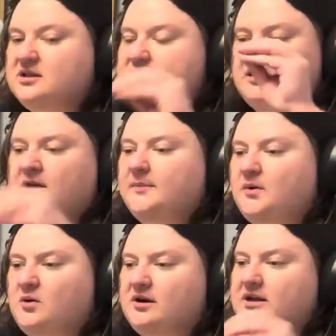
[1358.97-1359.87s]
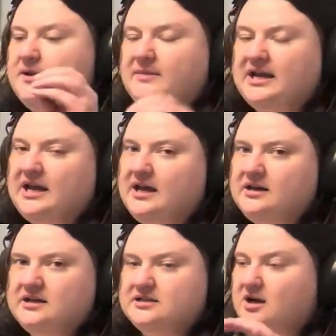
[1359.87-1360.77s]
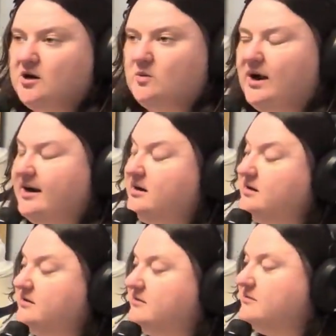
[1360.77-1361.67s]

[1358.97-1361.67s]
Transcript: circuit board in my head is hardwired,